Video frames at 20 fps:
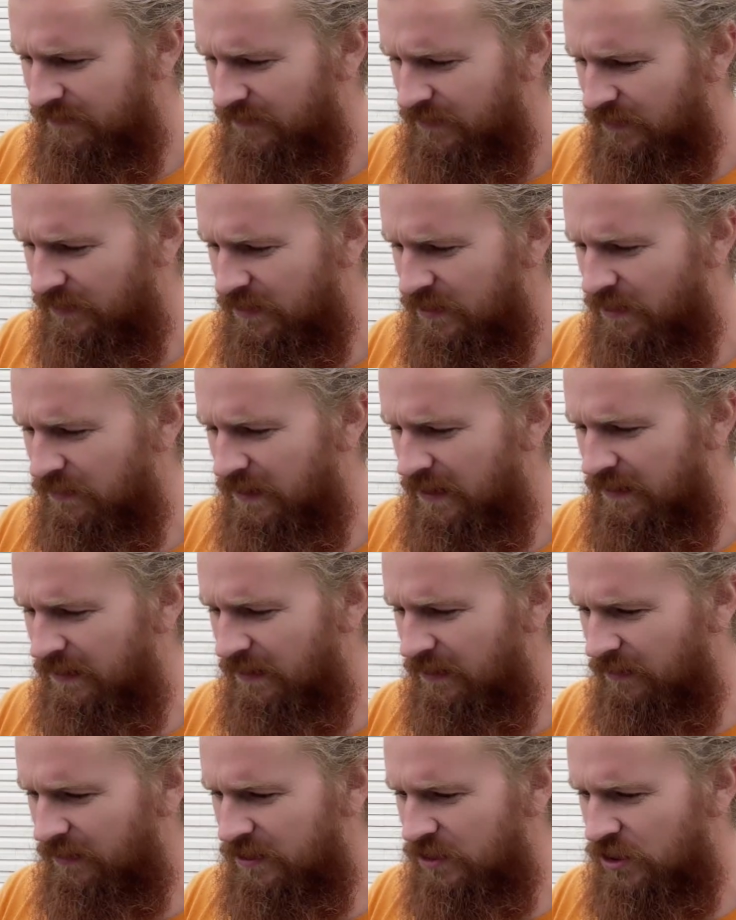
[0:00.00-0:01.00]
So let's go down
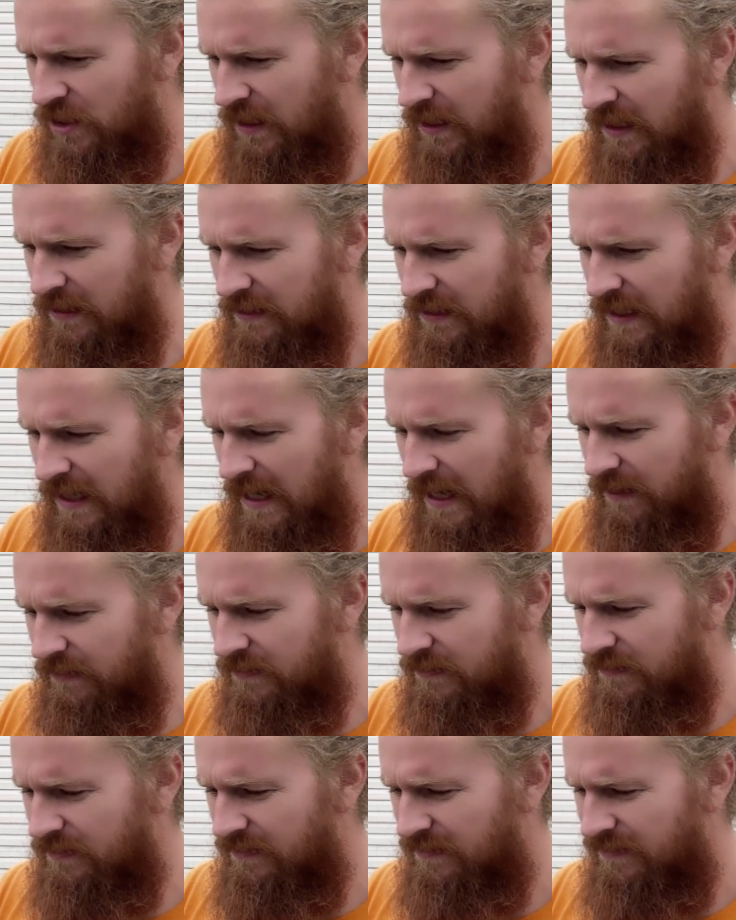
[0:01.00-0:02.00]
here. Let's check out the cows.